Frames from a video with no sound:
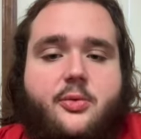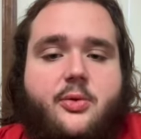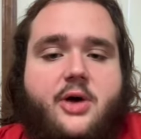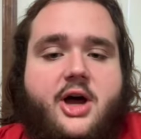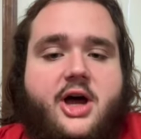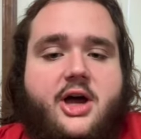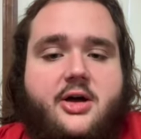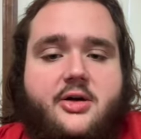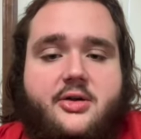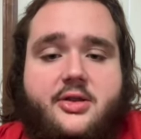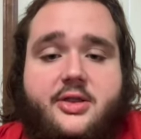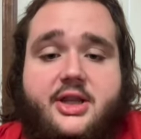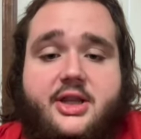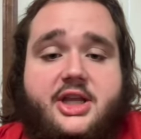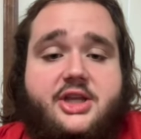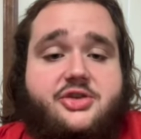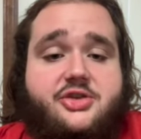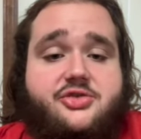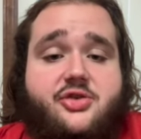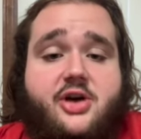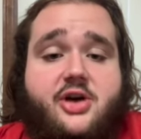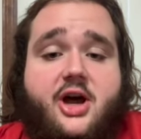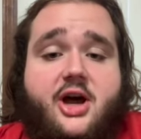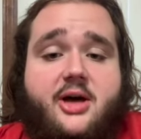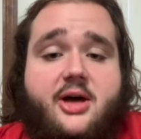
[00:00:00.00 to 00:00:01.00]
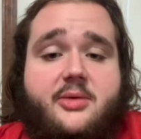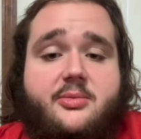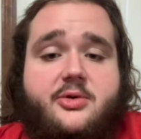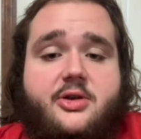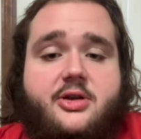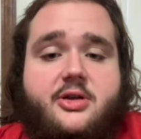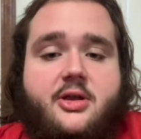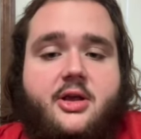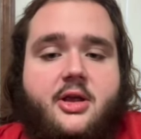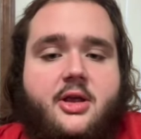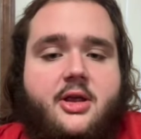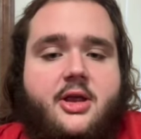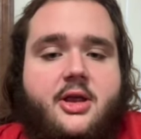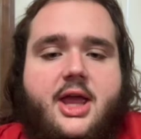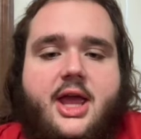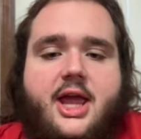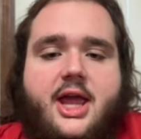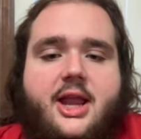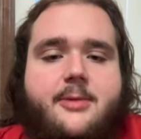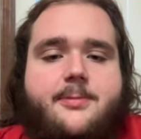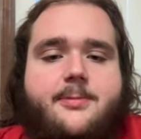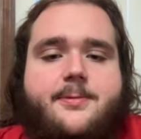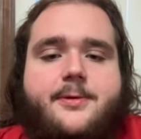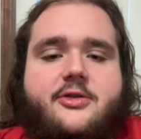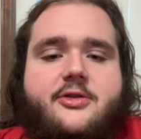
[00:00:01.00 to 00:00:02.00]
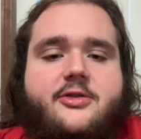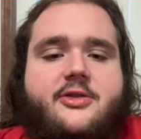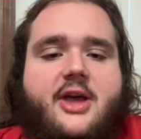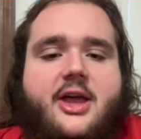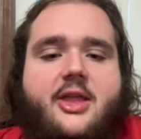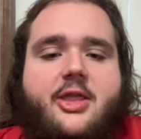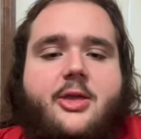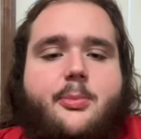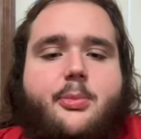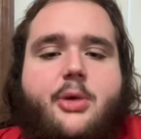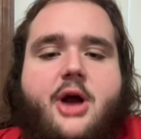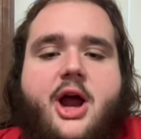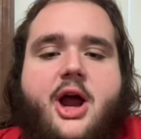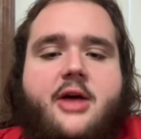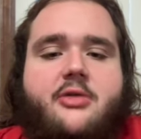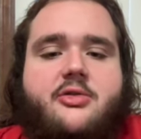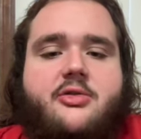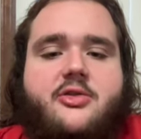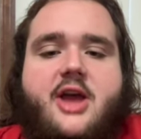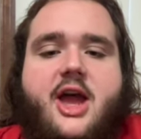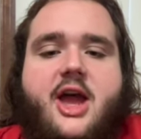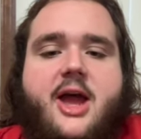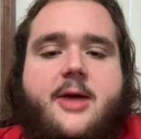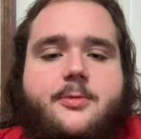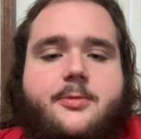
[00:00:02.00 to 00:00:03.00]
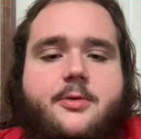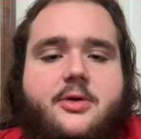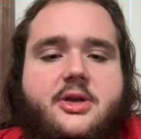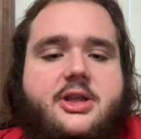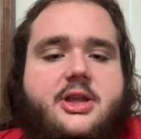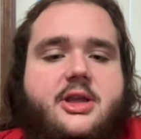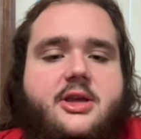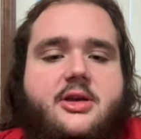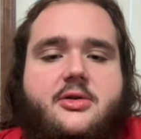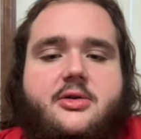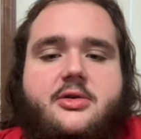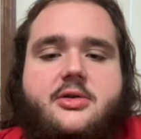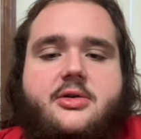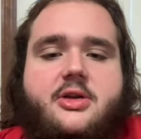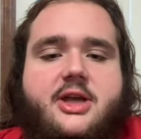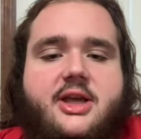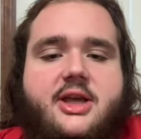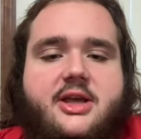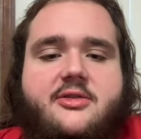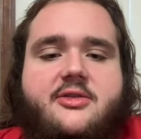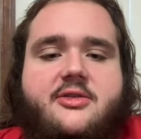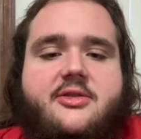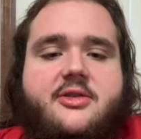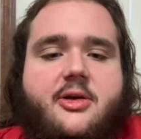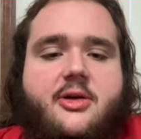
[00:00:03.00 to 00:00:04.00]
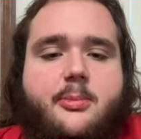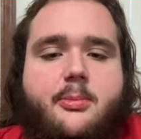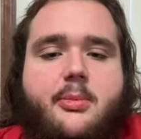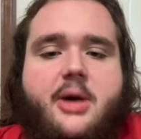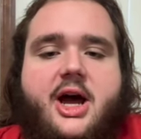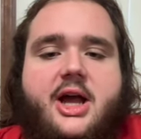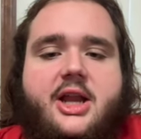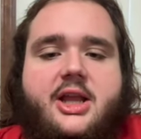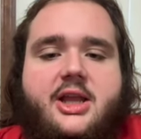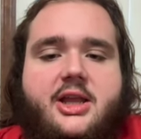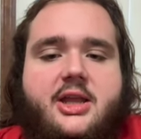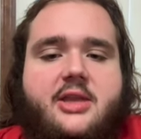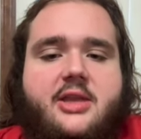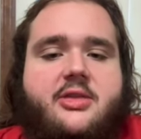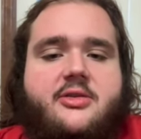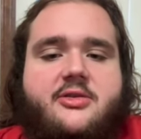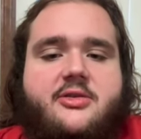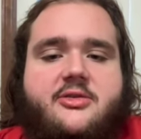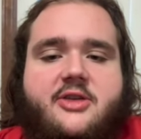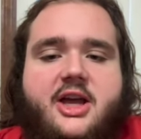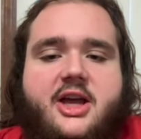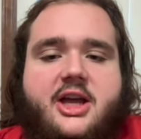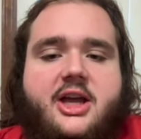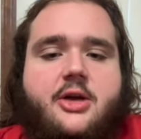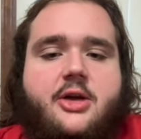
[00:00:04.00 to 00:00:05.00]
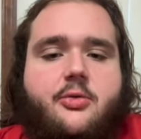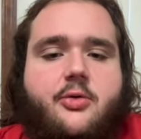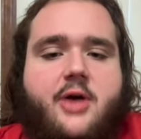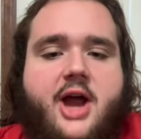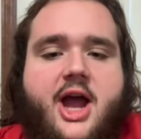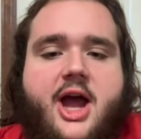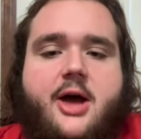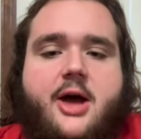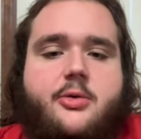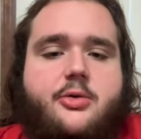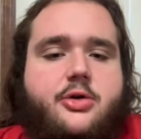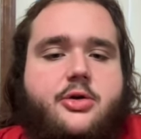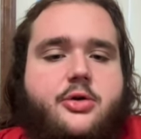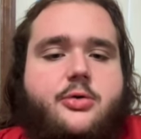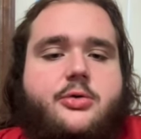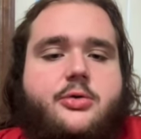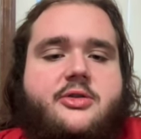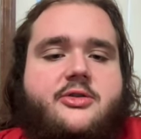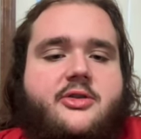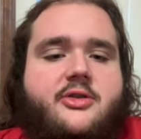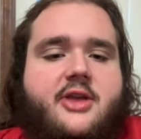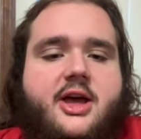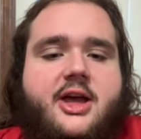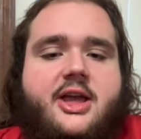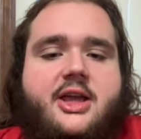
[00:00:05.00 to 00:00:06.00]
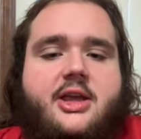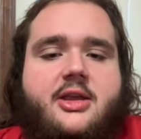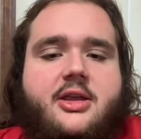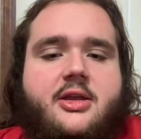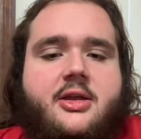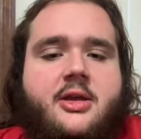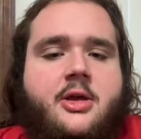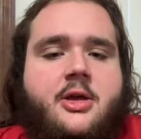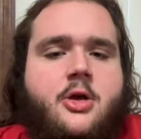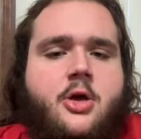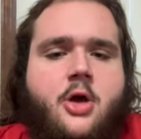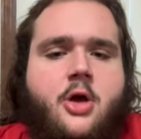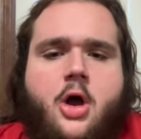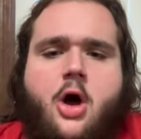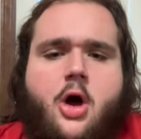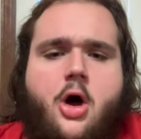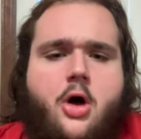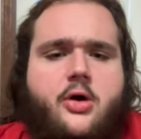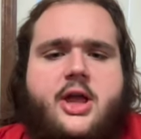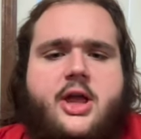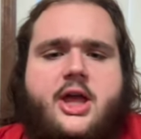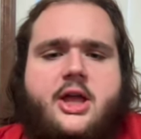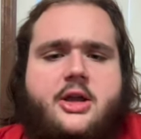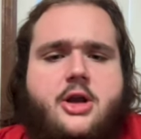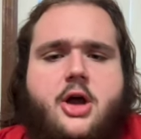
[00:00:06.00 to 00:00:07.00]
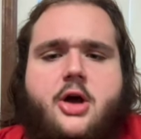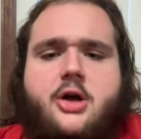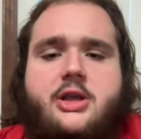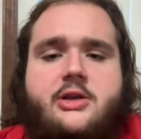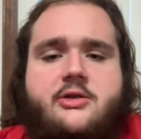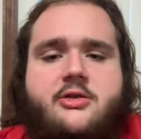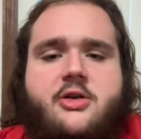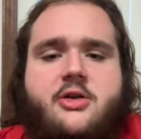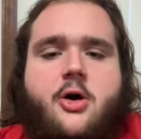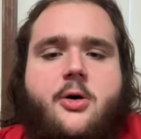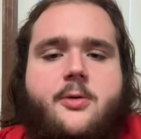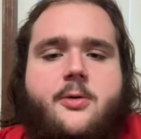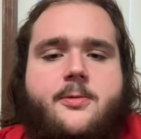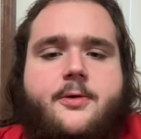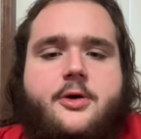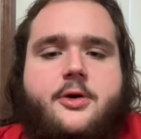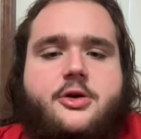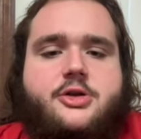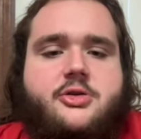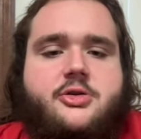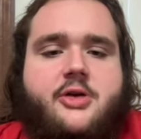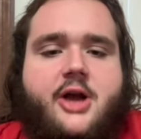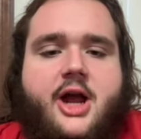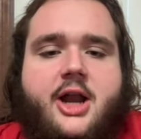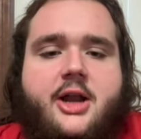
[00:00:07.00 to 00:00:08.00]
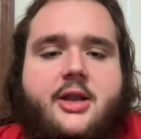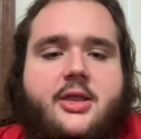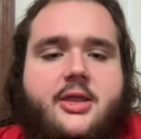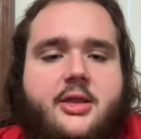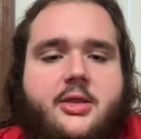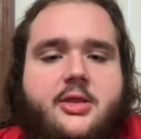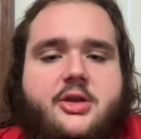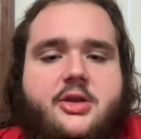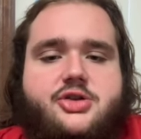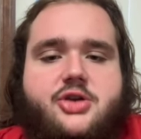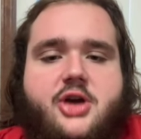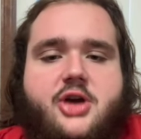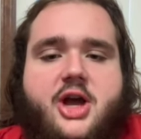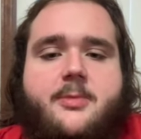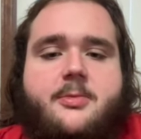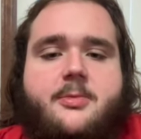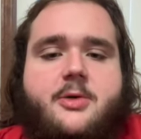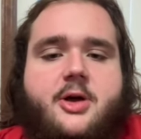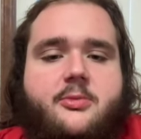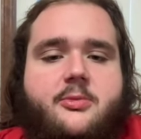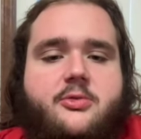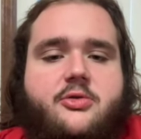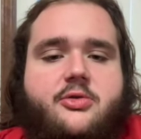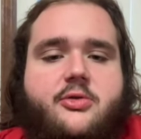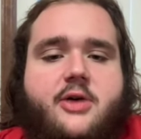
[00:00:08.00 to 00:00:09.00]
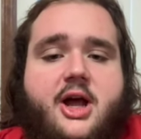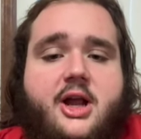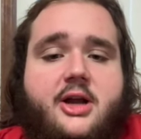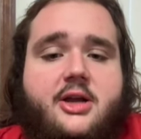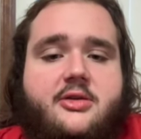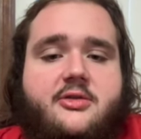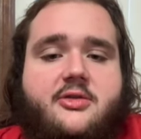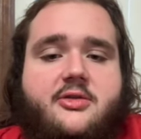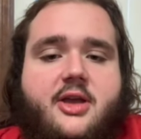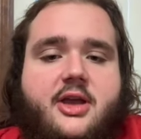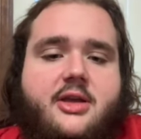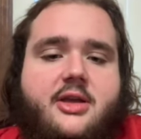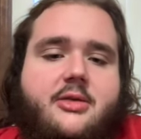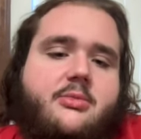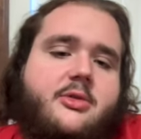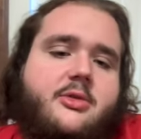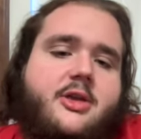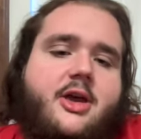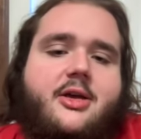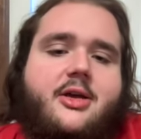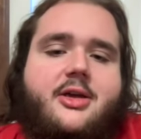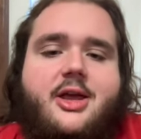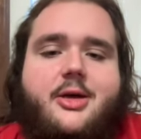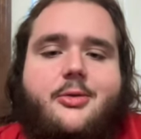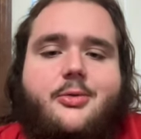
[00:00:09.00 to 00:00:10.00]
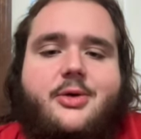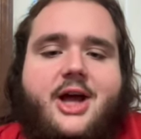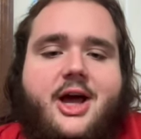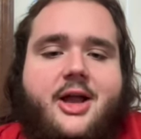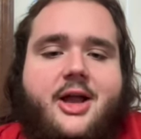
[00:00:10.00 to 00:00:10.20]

Mm-hmm. And it feels like the Browns every year get somebody in the second round who is like, oh, yeah, no, he's going first round, and then the draft comes around, and it's like, oh, yeah, we got him with the 60th pick.